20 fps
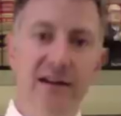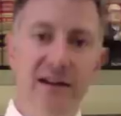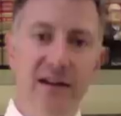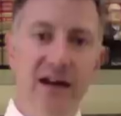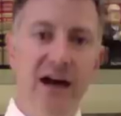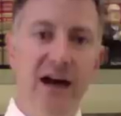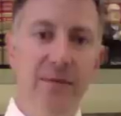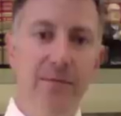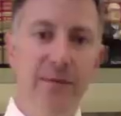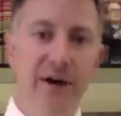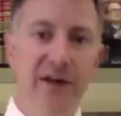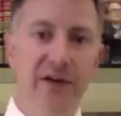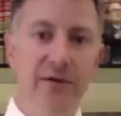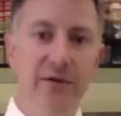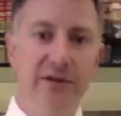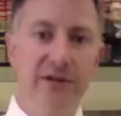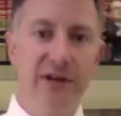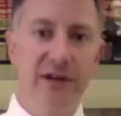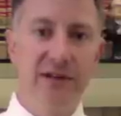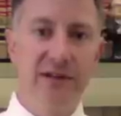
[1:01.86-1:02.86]
a lot by the
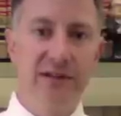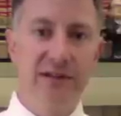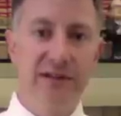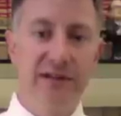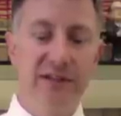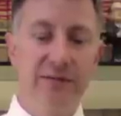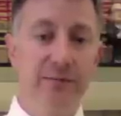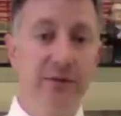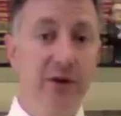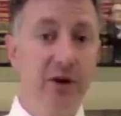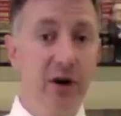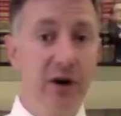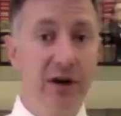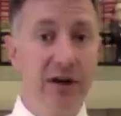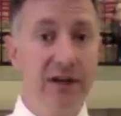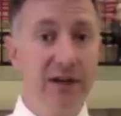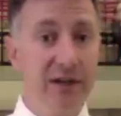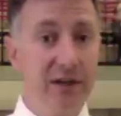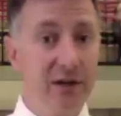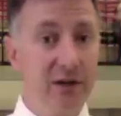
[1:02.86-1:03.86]
results list but
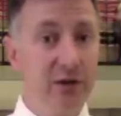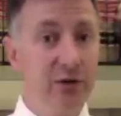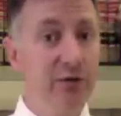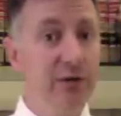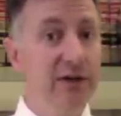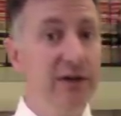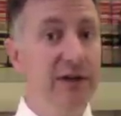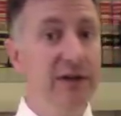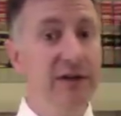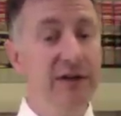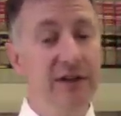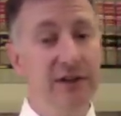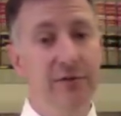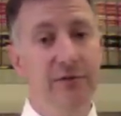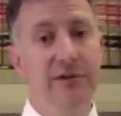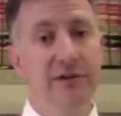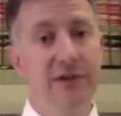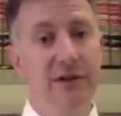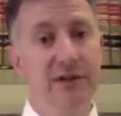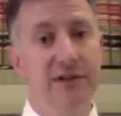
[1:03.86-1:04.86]
aren't included in
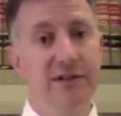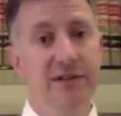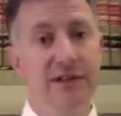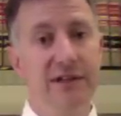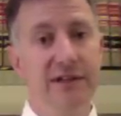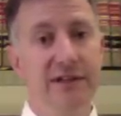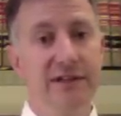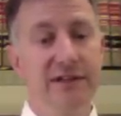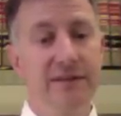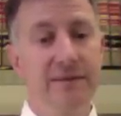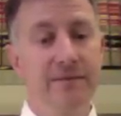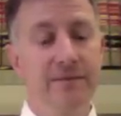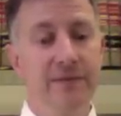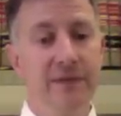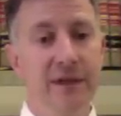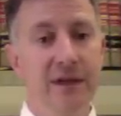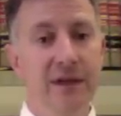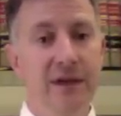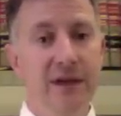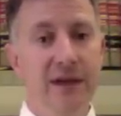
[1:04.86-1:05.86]
the results list.
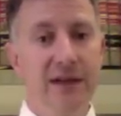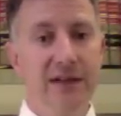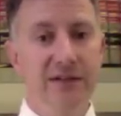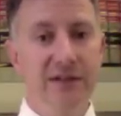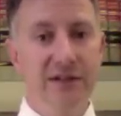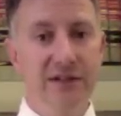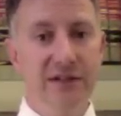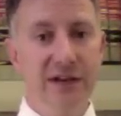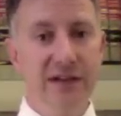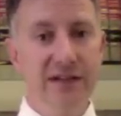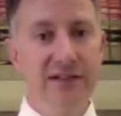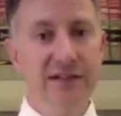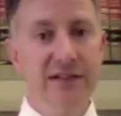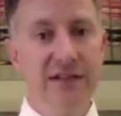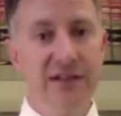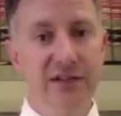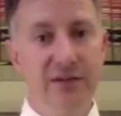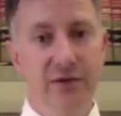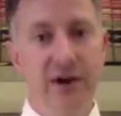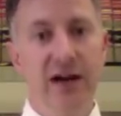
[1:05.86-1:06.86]
It suggests
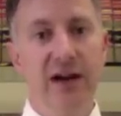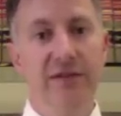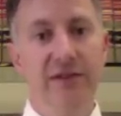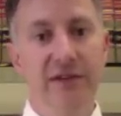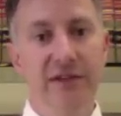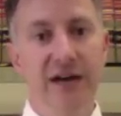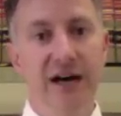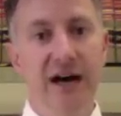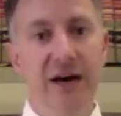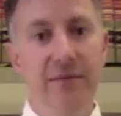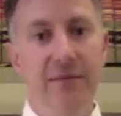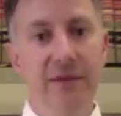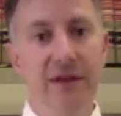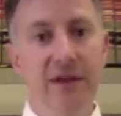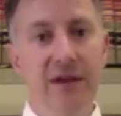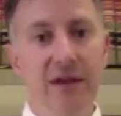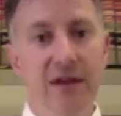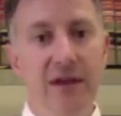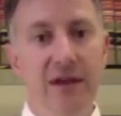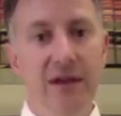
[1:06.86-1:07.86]
these right at the top.
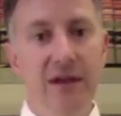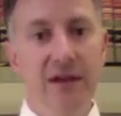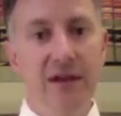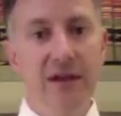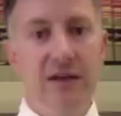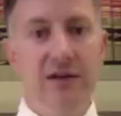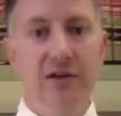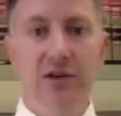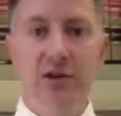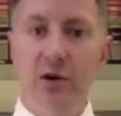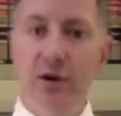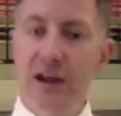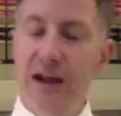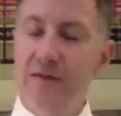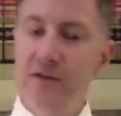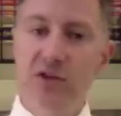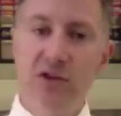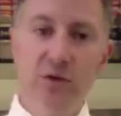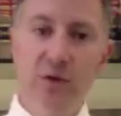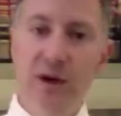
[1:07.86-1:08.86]
You don't
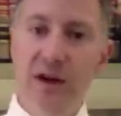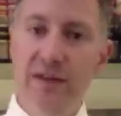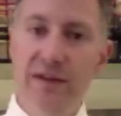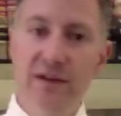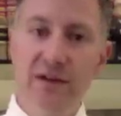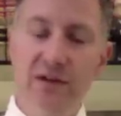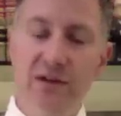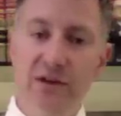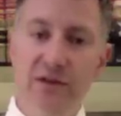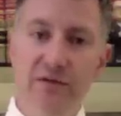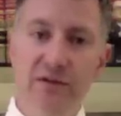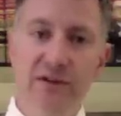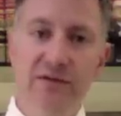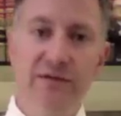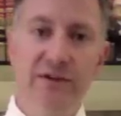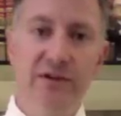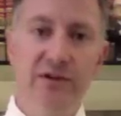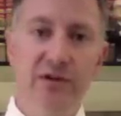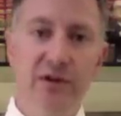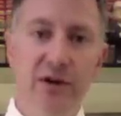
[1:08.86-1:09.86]
have to do anything to turn this
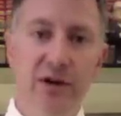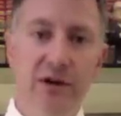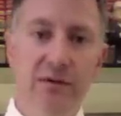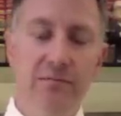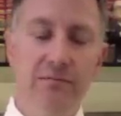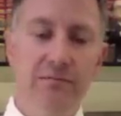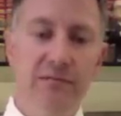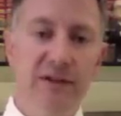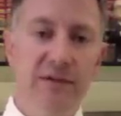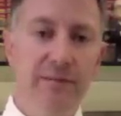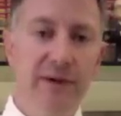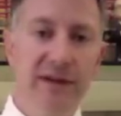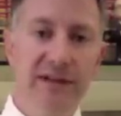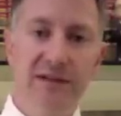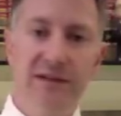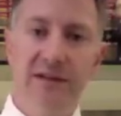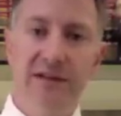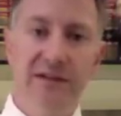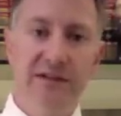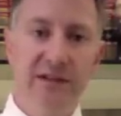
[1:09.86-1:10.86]
feature on. It
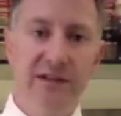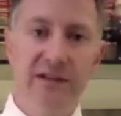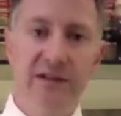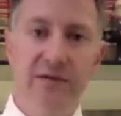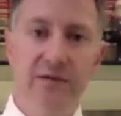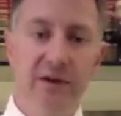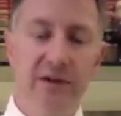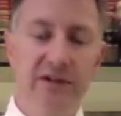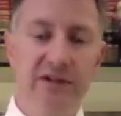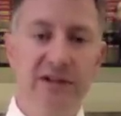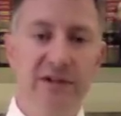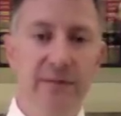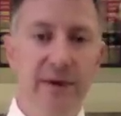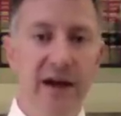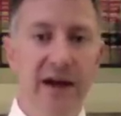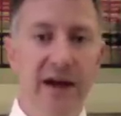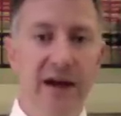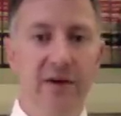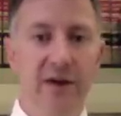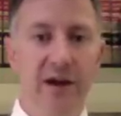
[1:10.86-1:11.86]
basically sits and runs in the
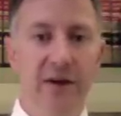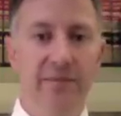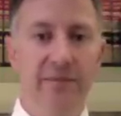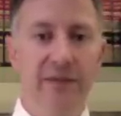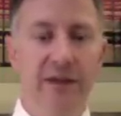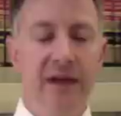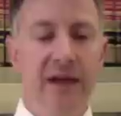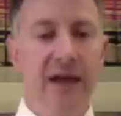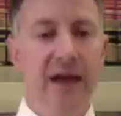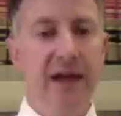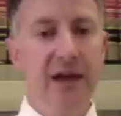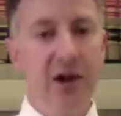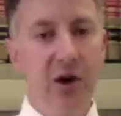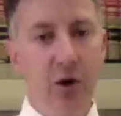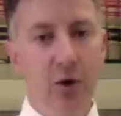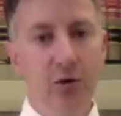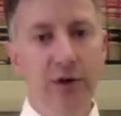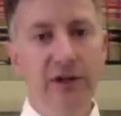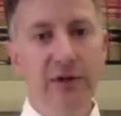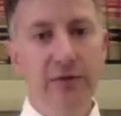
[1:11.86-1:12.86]
background, and it
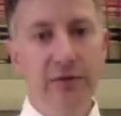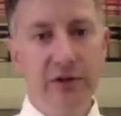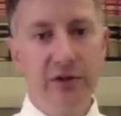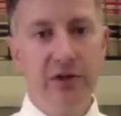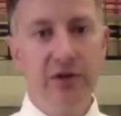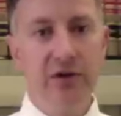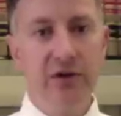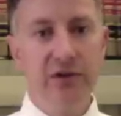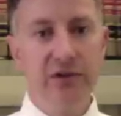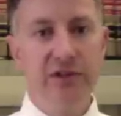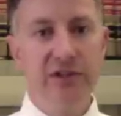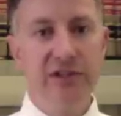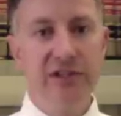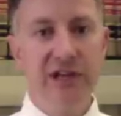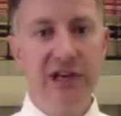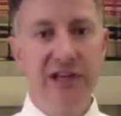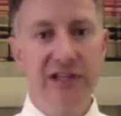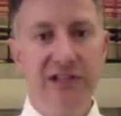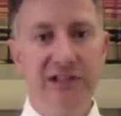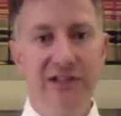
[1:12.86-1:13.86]
only returns
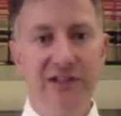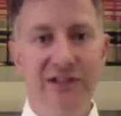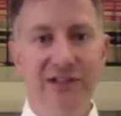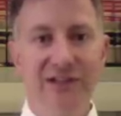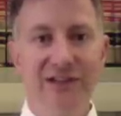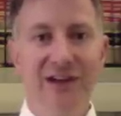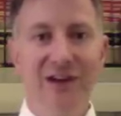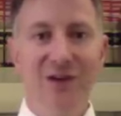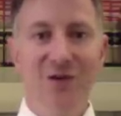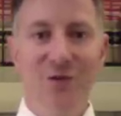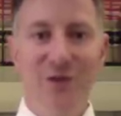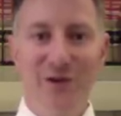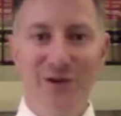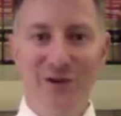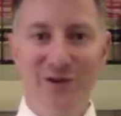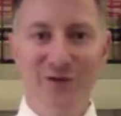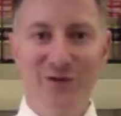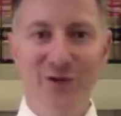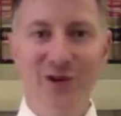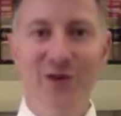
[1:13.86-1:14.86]
suggestions when
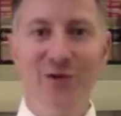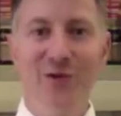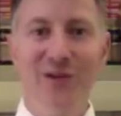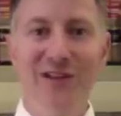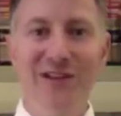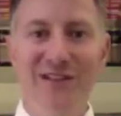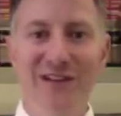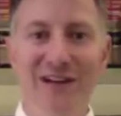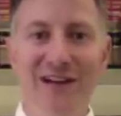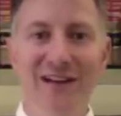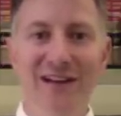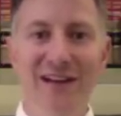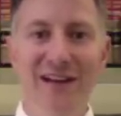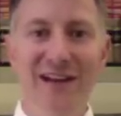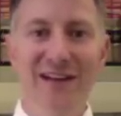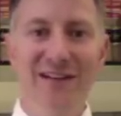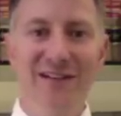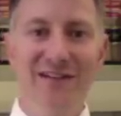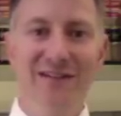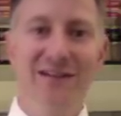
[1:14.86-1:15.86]
there's frequently cited
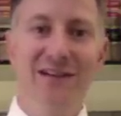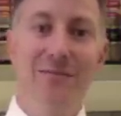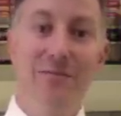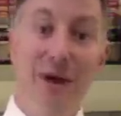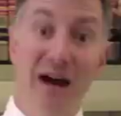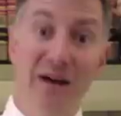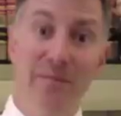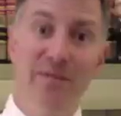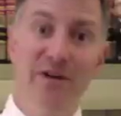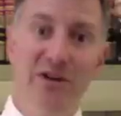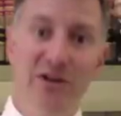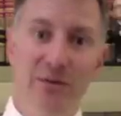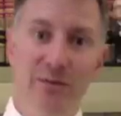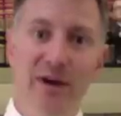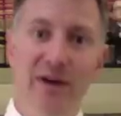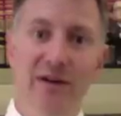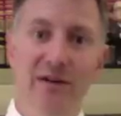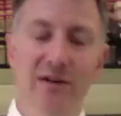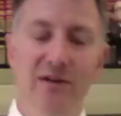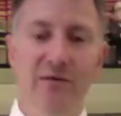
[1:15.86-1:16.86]
cases that might be
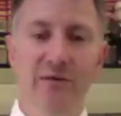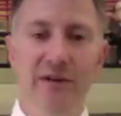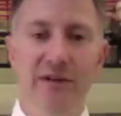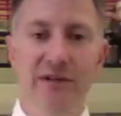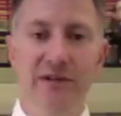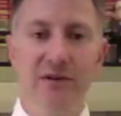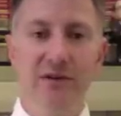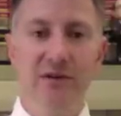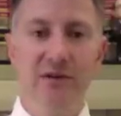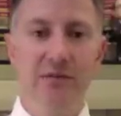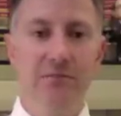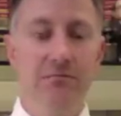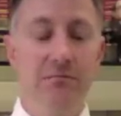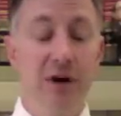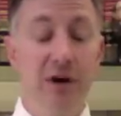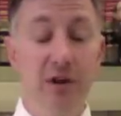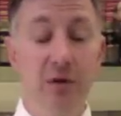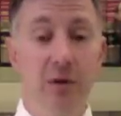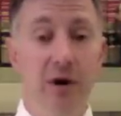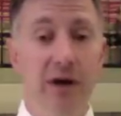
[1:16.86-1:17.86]
germane to your research.
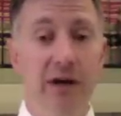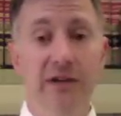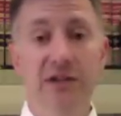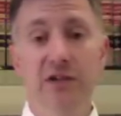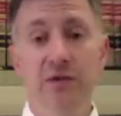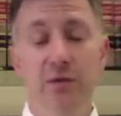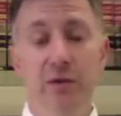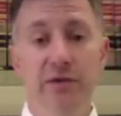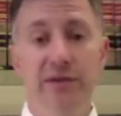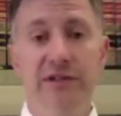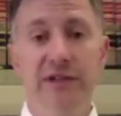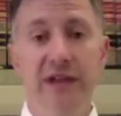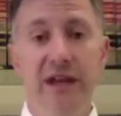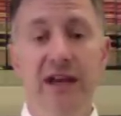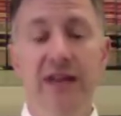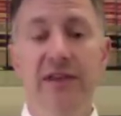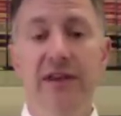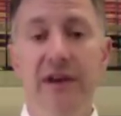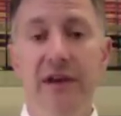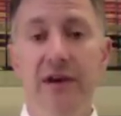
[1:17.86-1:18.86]
Otherwise, you won't see
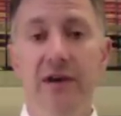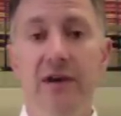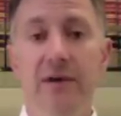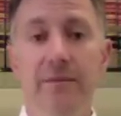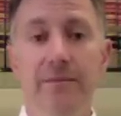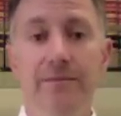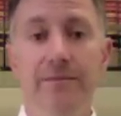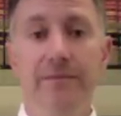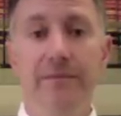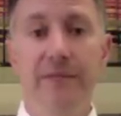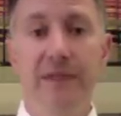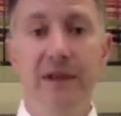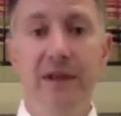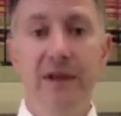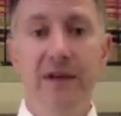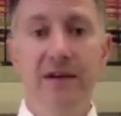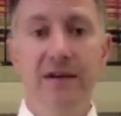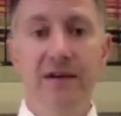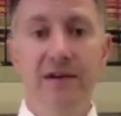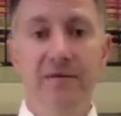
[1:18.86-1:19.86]
anything at all.
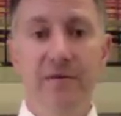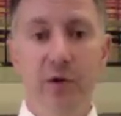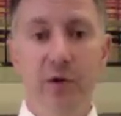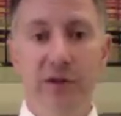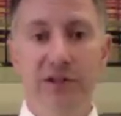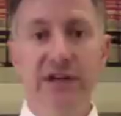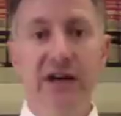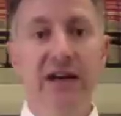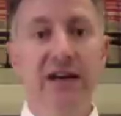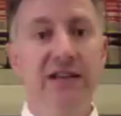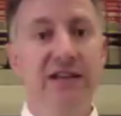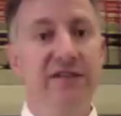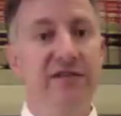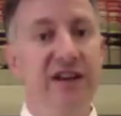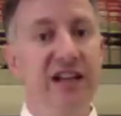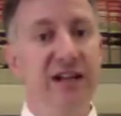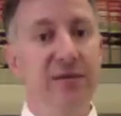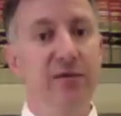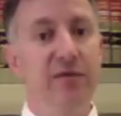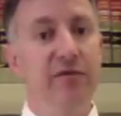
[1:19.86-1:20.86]
Forecite is
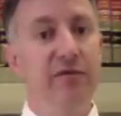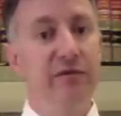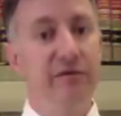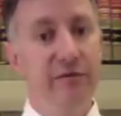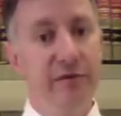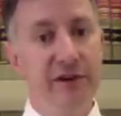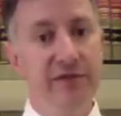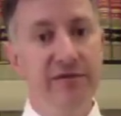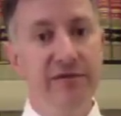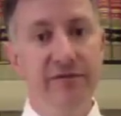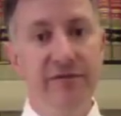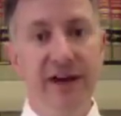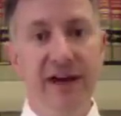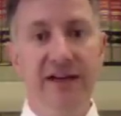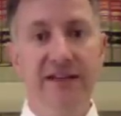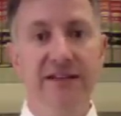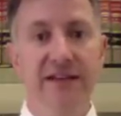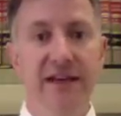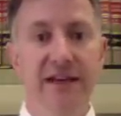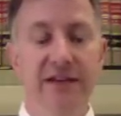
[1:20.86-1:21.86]
available for free from
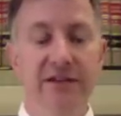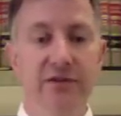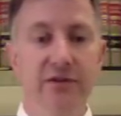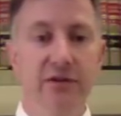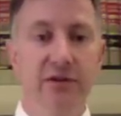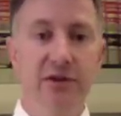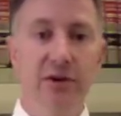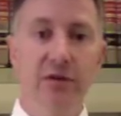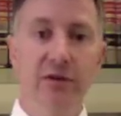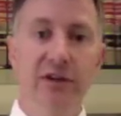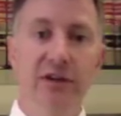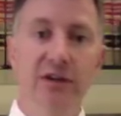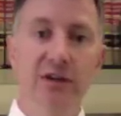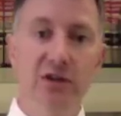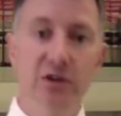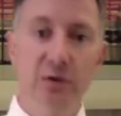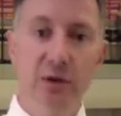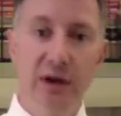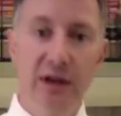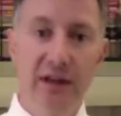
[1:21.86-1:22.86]
Fastcase, so you don't need to
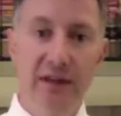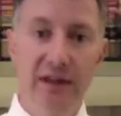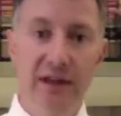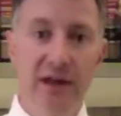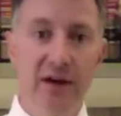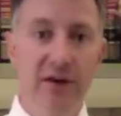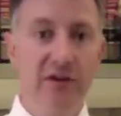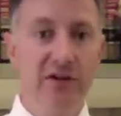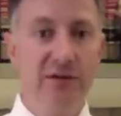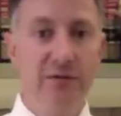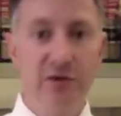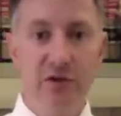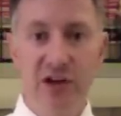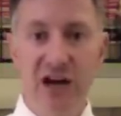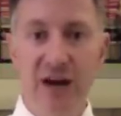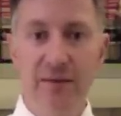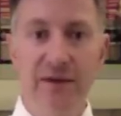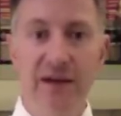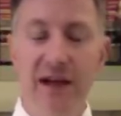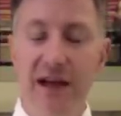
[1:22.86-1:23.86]
do anything or
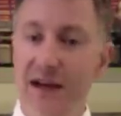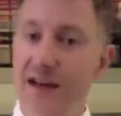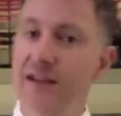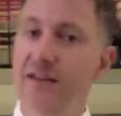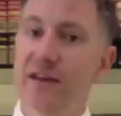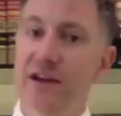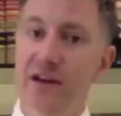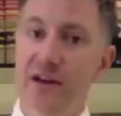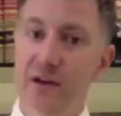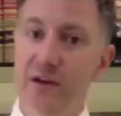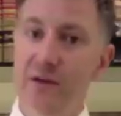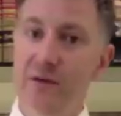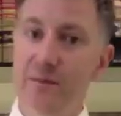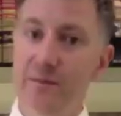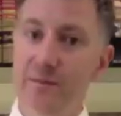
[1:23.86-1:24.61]
subscribe to anything new.